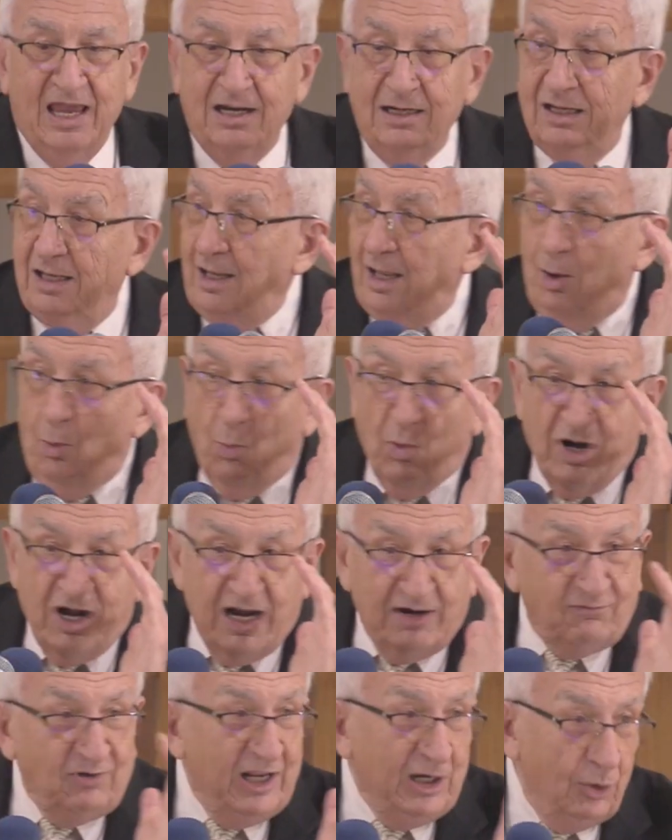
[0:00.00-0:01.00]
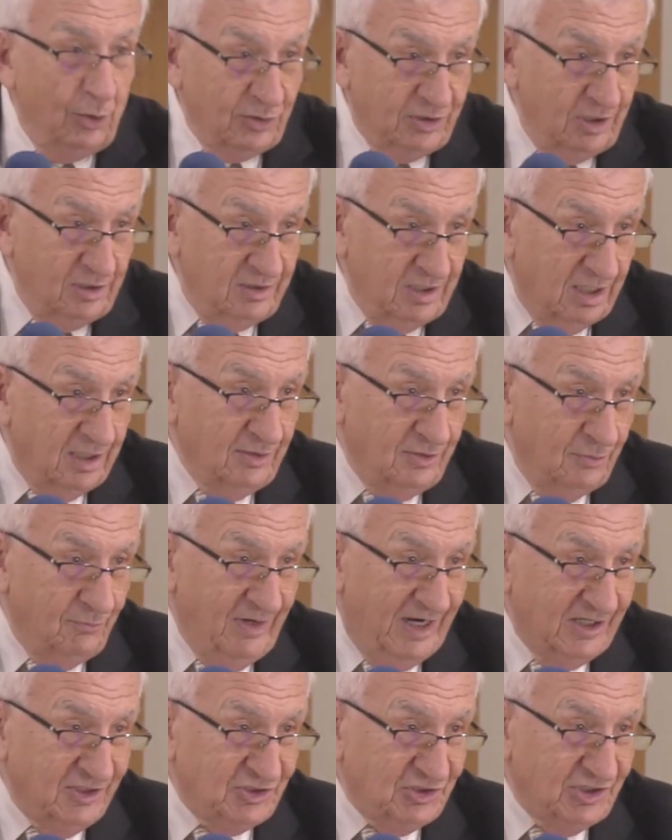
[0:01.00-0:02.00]
because they were so
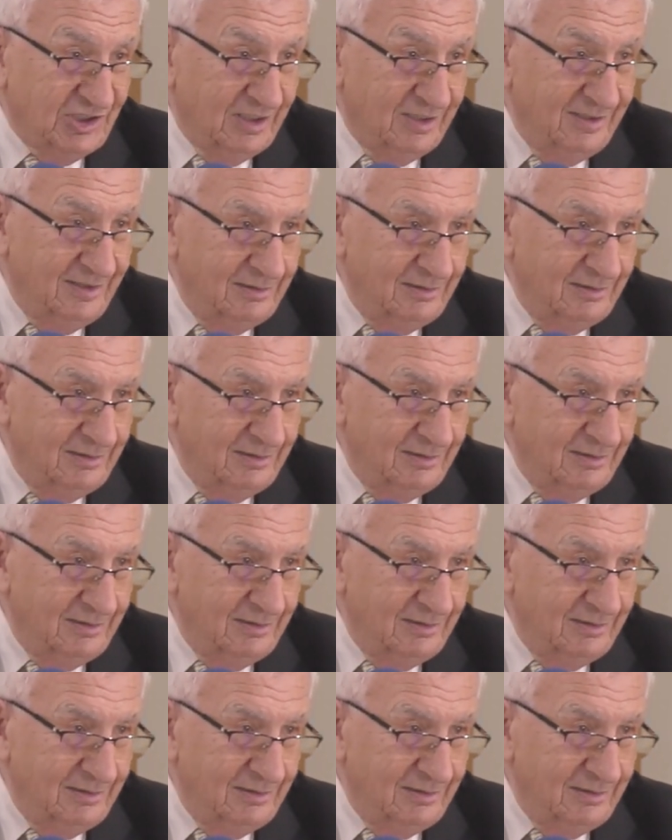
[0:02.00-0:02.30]
isolated from so